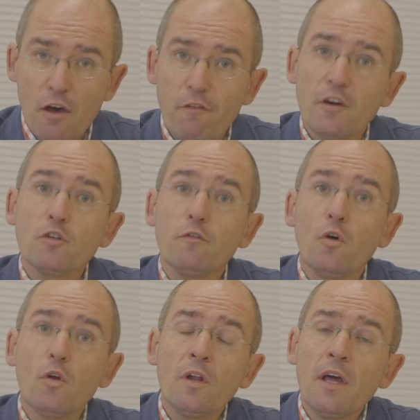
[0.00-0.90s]
First of
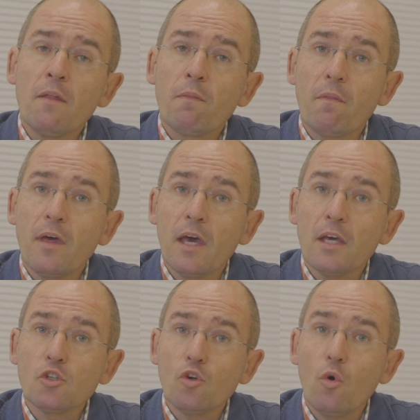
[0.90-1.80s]
all,
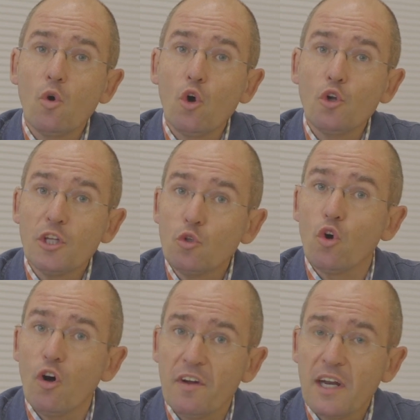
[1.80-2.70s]
the so-called the
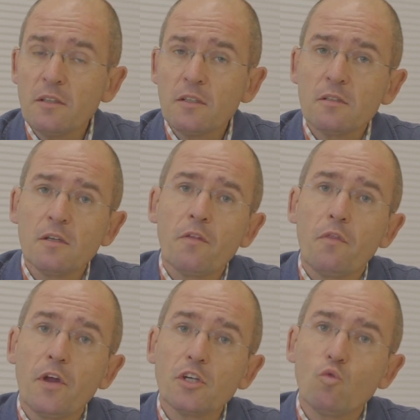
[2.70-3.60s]
two covenants.
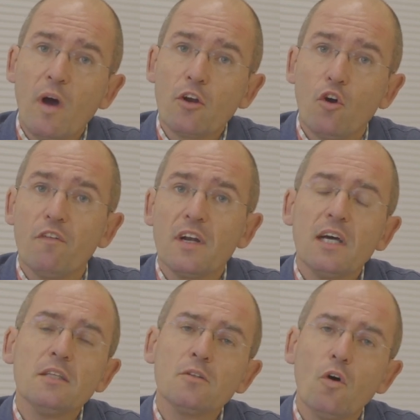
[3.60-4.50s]
There is one
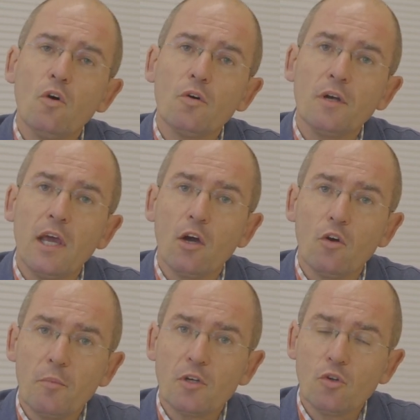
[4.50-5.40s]
covenant on
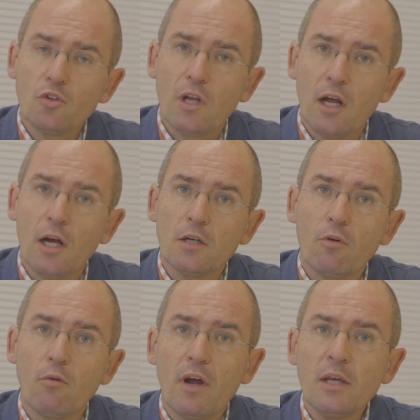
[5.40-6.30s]
economic, social, and
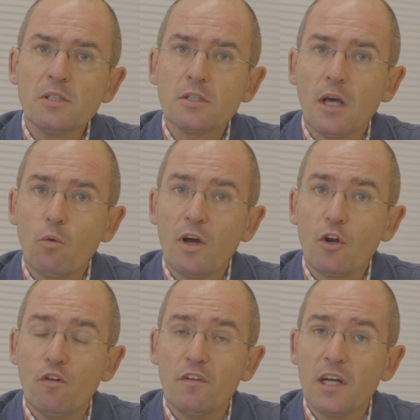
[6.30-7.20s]
cultural rights, and
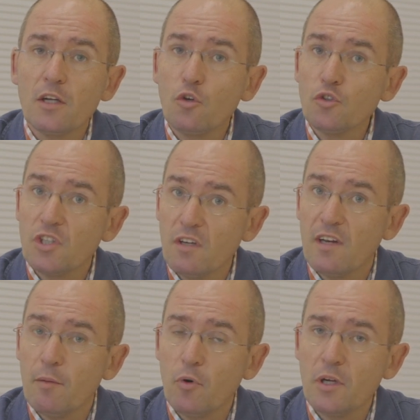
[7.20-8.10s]
one covenant on
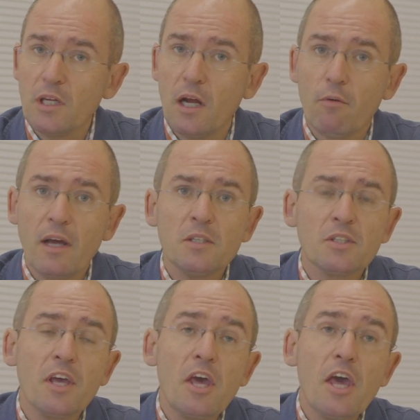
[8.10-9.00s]
civil and political rights.